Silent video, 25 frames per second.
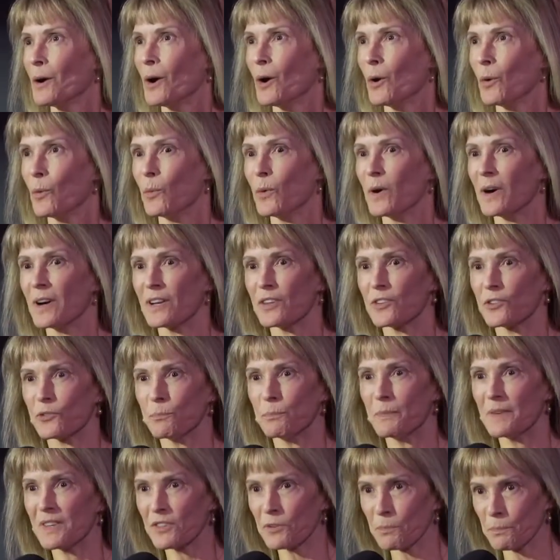was
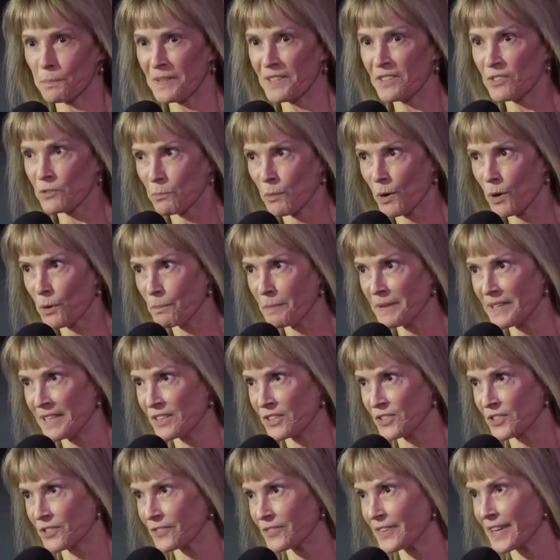Miss Pismo
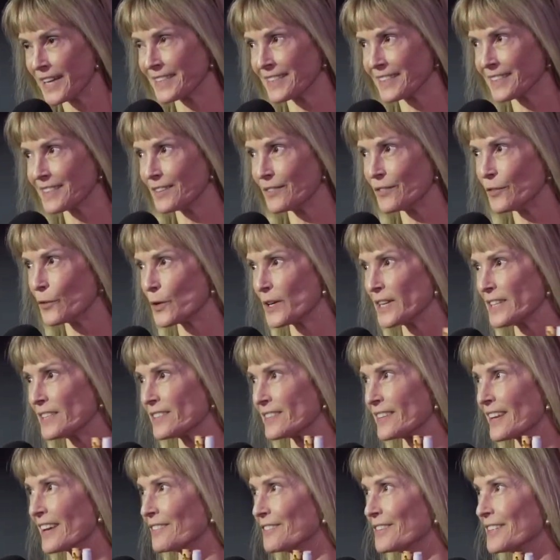Beach of
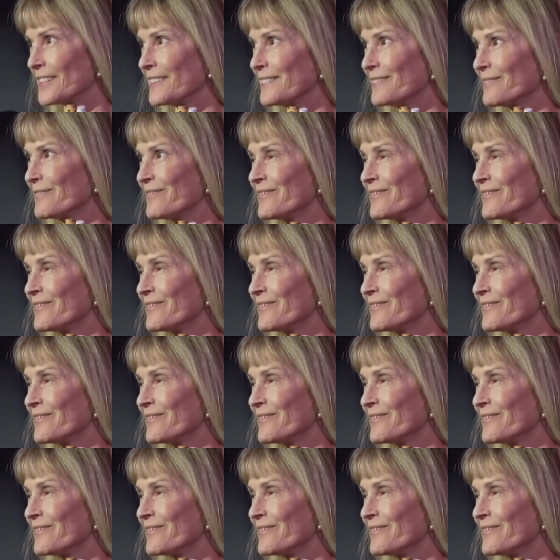1947,